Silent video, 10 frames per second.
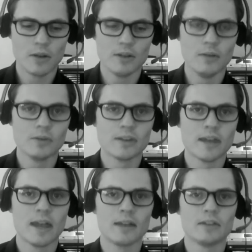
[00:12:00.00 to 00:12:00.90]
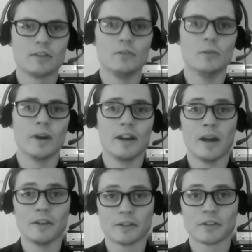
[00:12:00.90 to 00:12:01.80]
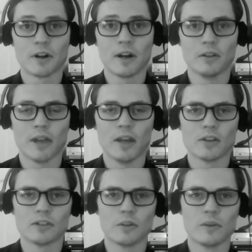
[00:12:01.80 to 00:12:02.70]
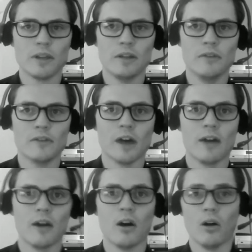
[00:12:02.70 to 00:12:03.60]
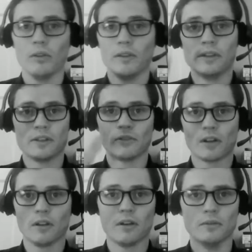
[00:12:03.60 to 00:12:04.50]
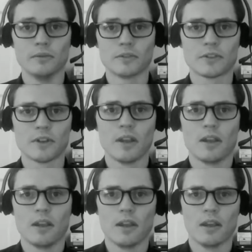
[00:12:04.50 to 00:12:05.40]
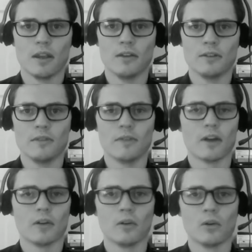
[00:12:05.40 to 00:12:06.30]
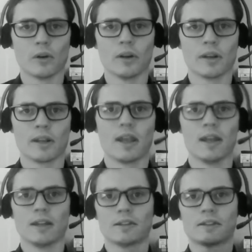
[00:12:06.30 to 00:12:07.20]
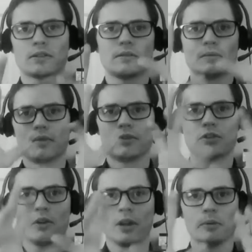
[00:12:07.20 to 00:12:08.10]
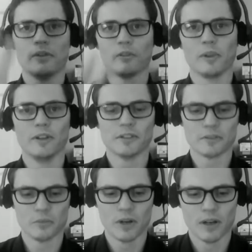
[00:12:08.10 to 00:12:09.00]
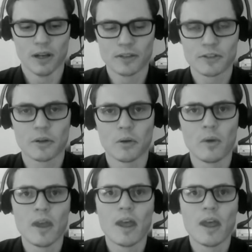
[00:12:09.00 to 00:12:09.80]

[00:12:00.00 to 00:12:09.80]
you can use that to randomize the starting location. So then you've got all these different clones, and you've got a horde, and it's showing up in different places and whatnot. So